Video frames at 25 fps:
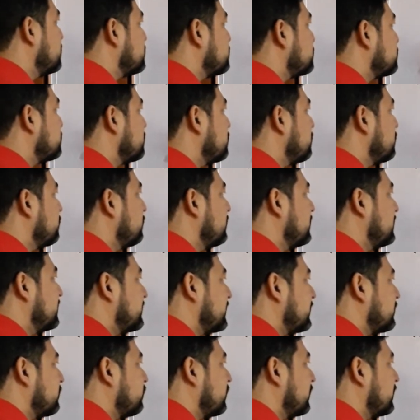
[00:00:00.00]
So we'll
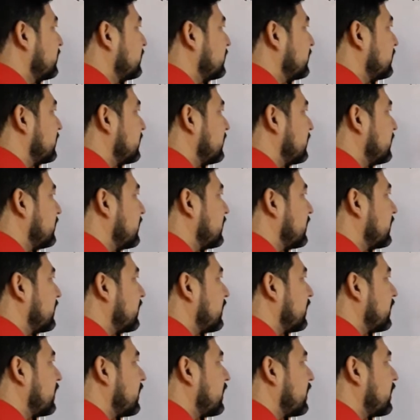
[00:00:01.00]
take one
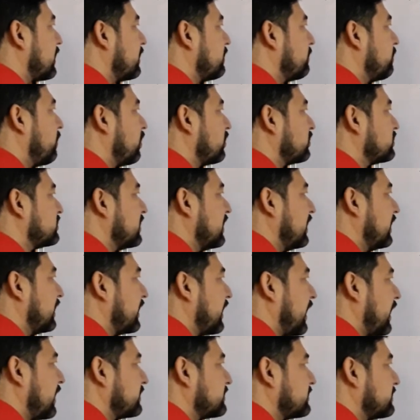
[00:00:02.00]
carboxylic
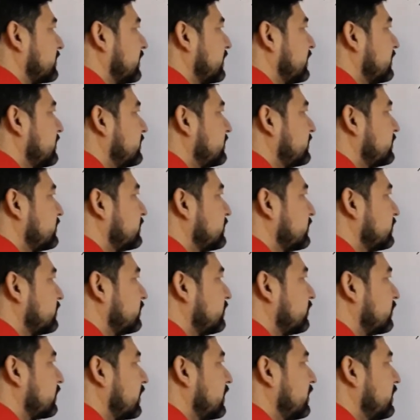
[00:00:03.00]
acid,
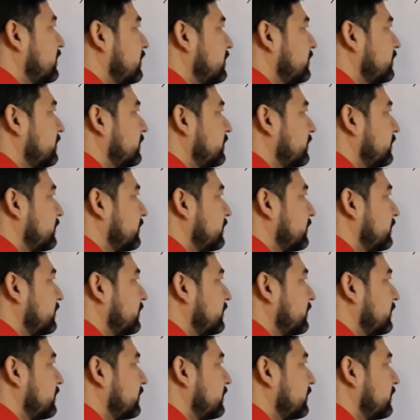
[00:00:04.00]
okay,